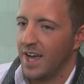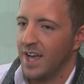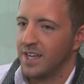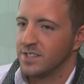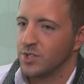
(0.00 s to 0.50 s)

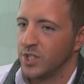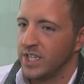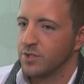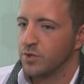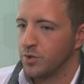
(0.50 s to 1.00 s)
And
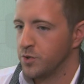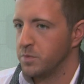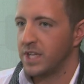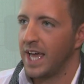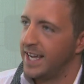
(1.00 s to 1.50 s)
she introduced
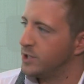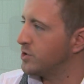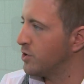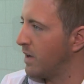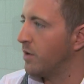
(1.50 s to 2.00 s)
me to
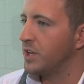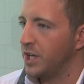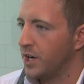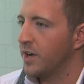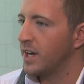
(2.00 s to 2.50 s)
agents around
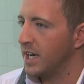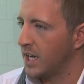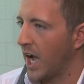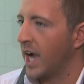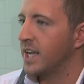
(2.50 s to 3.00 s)
here at
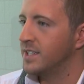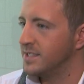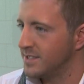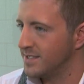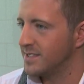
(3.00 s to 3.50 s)
nine
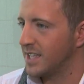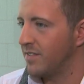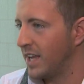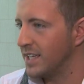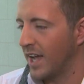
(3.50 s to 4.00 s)
and
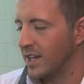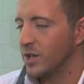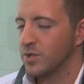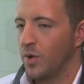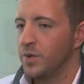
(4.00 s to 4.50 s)
seven, eight, nine
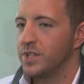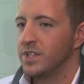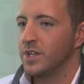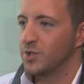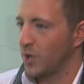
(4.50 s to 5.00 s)
years old,
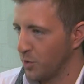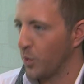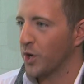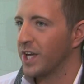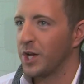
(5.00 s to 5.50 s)
and started
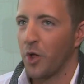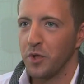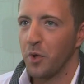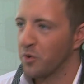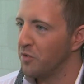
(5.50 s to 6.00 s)
working at all
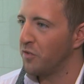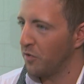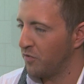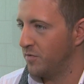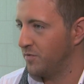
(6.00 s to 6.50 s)
the local
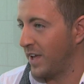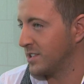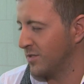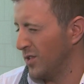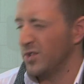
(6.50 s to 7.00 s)

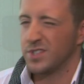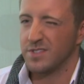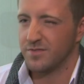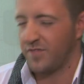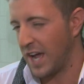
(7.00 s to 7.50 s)
festivals
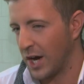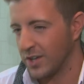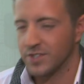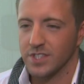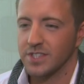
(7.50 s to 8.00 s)
and
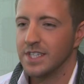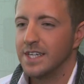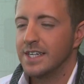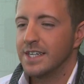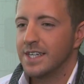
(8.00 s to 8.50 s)
fairs and
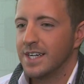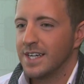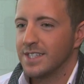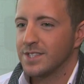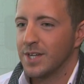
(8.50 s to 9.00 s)

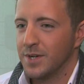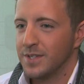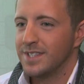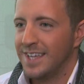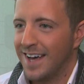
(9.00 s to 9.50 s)

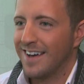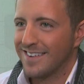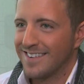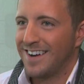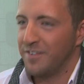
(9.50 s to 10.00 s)
so yeah,
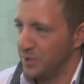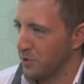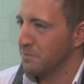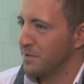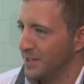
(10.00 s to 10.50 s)
I've
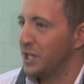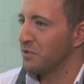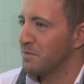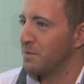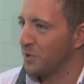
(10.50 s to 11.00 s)
literally,
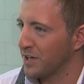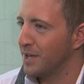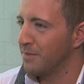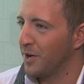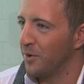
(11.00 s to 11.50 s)
literally been working my